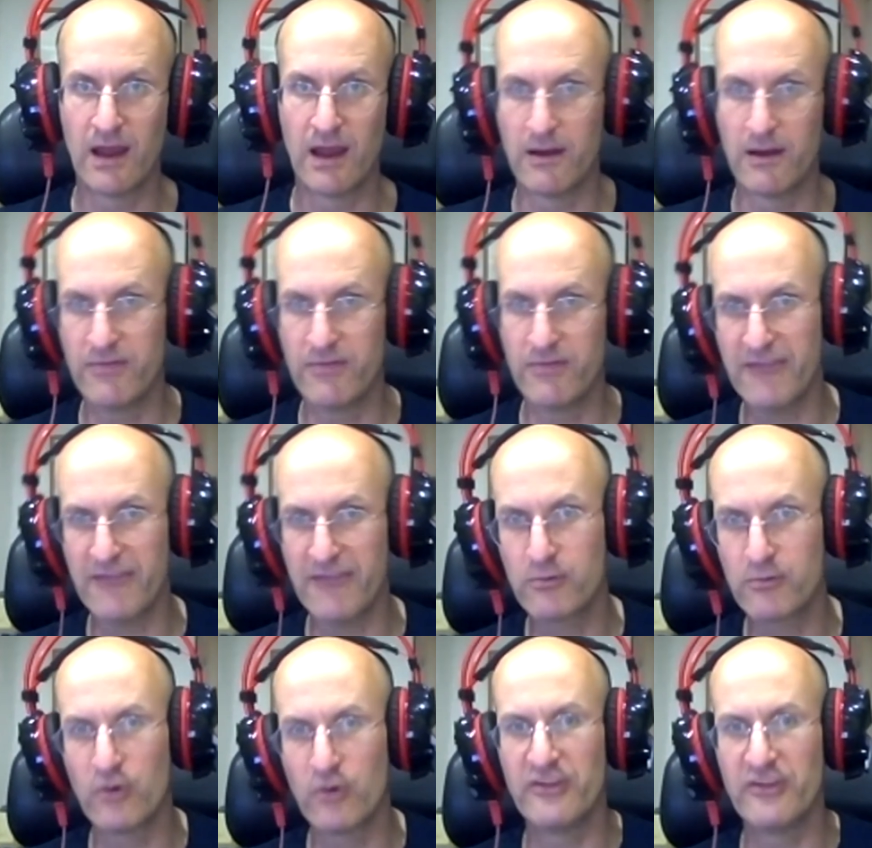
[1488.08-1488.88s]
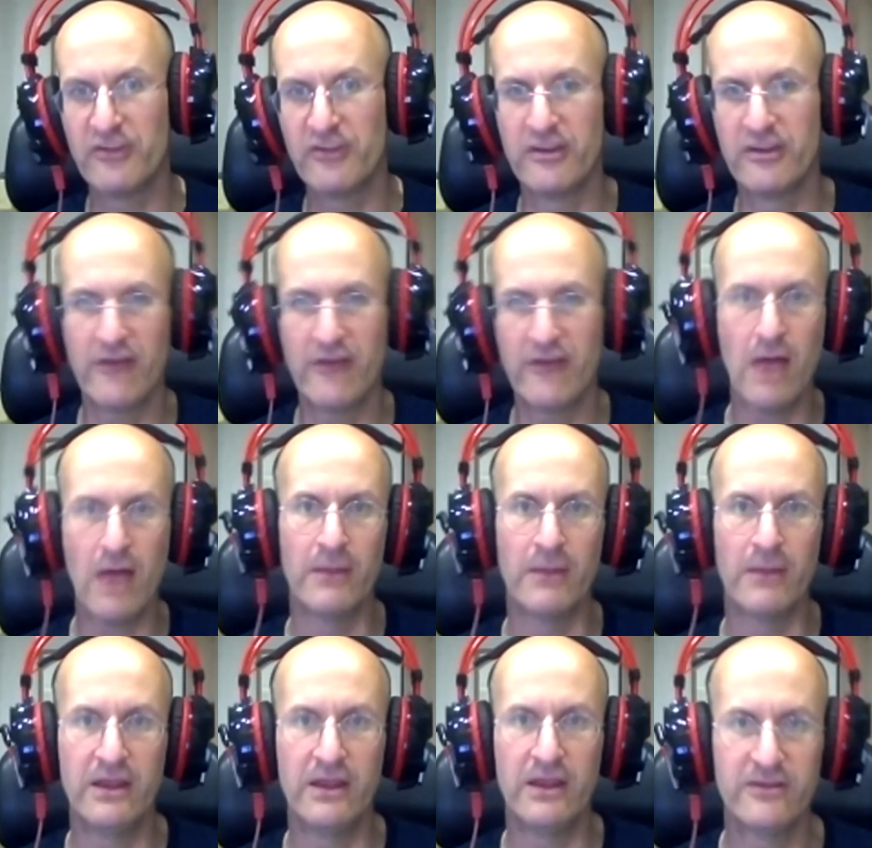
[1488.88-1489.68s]
That's, of course, a
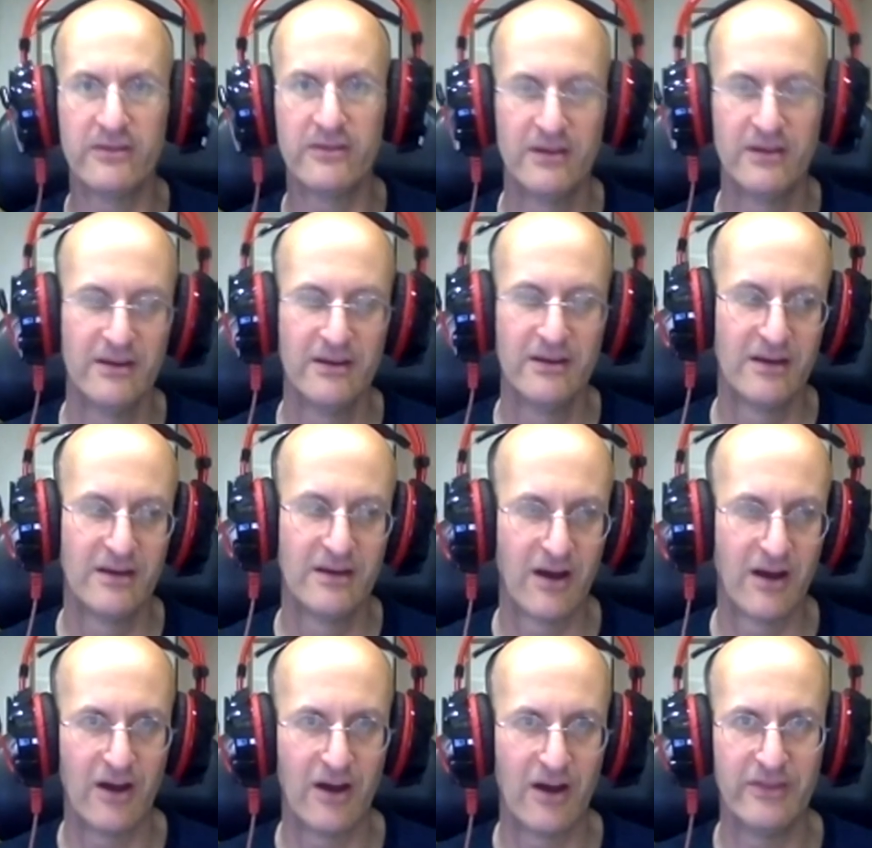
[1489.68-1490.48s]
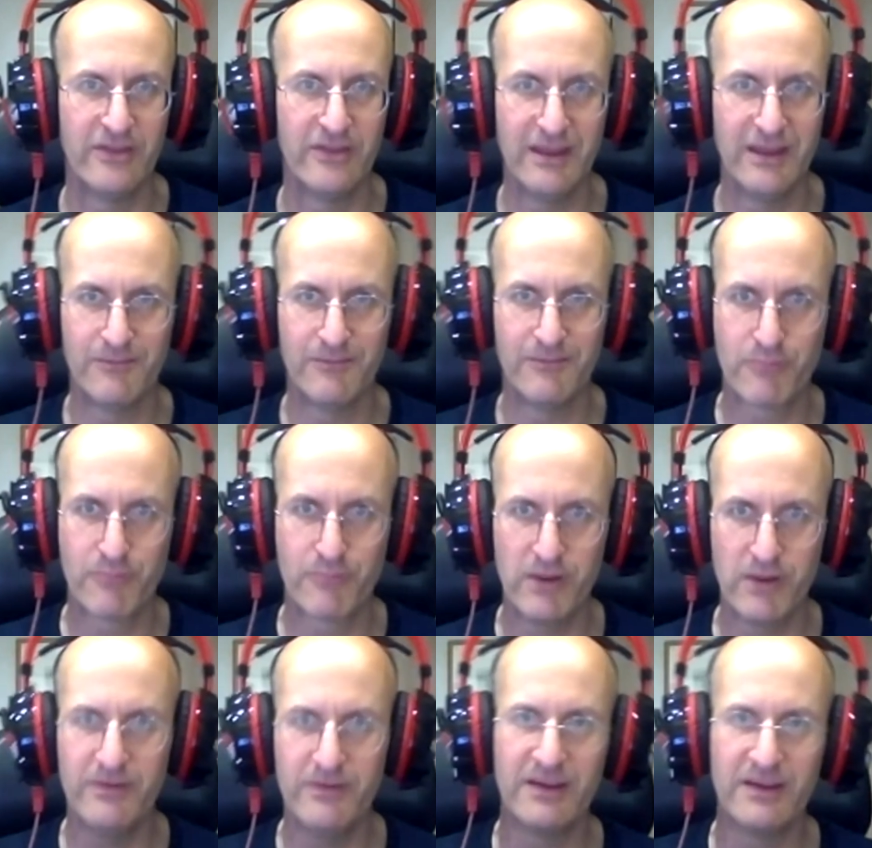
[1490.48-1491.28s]
development on the
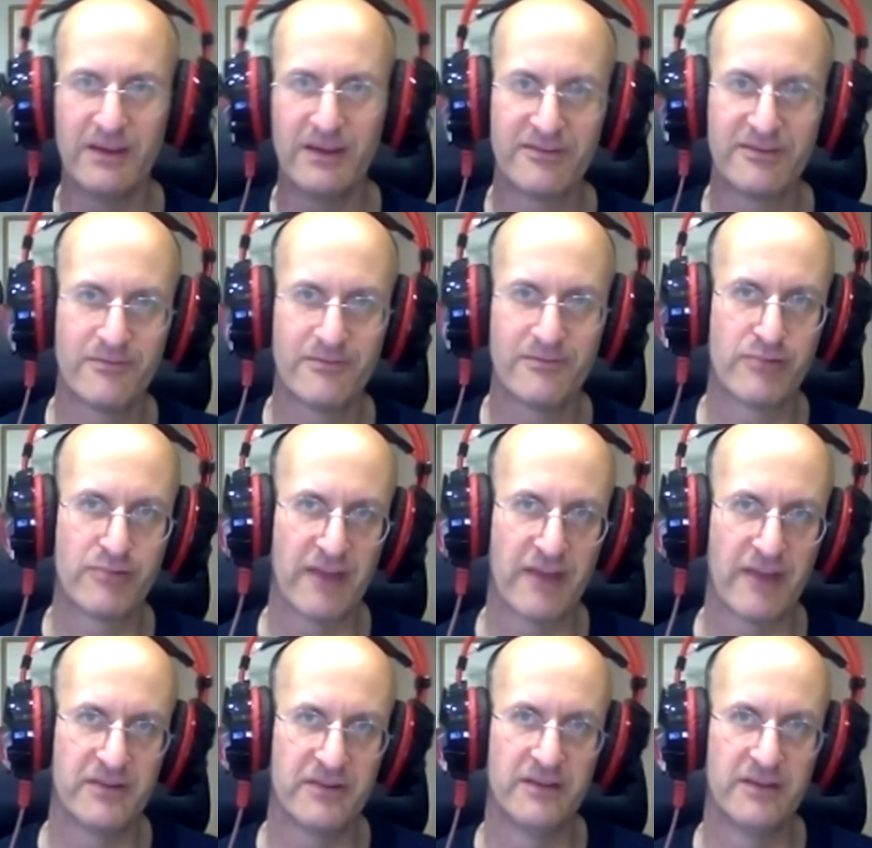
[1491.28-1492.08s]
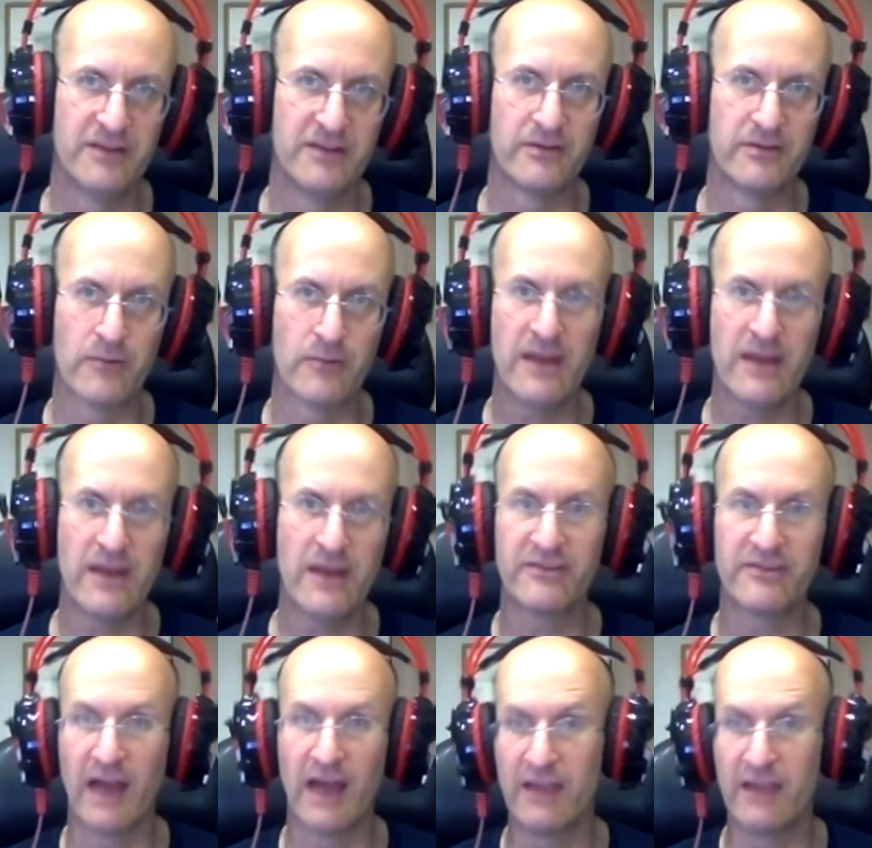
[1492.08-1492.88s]
previous precedent of the
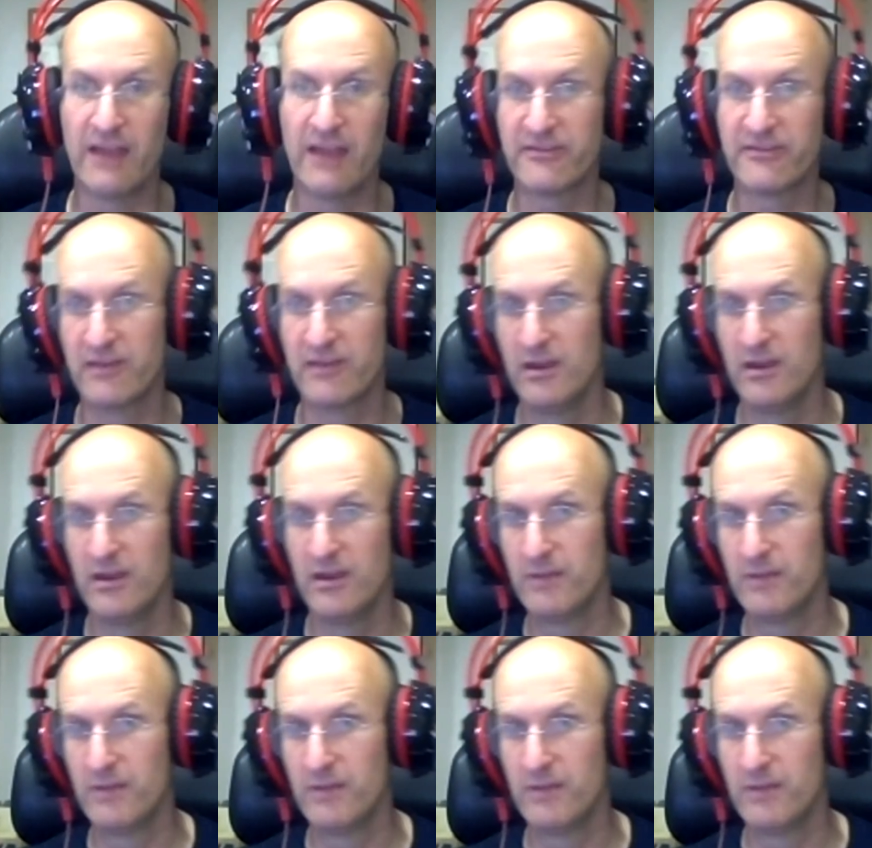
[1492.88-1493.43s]
Renaissance,